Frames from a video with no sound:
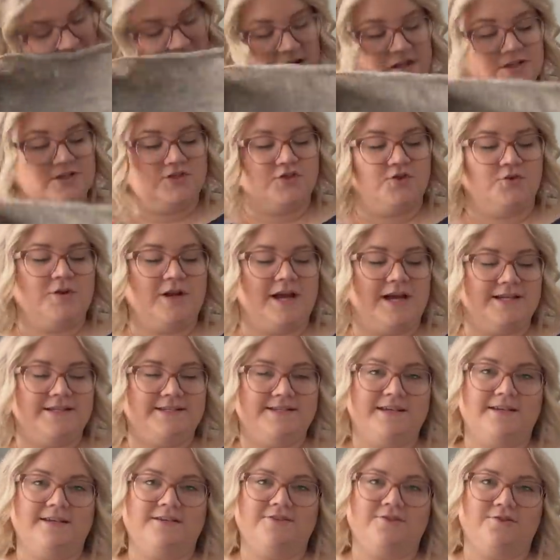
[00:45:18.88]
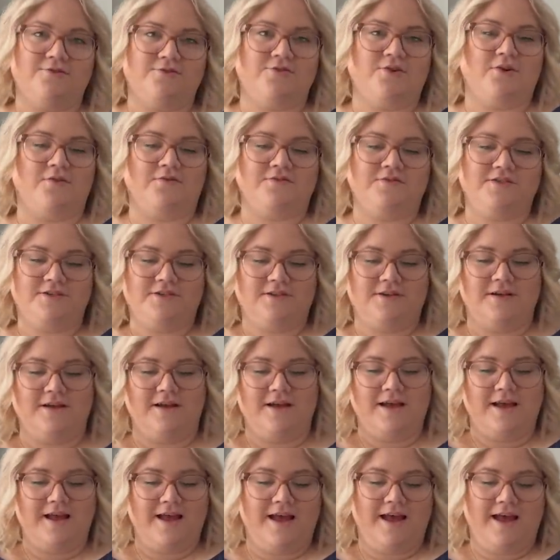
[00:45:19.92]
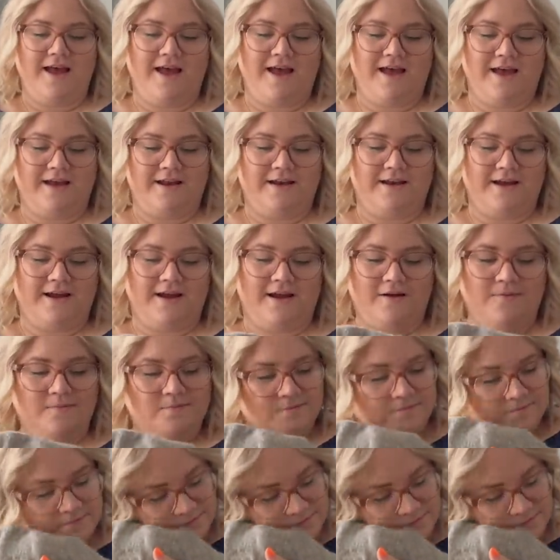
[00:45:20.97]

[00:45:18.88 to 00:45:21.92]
so nice, so soft. And um,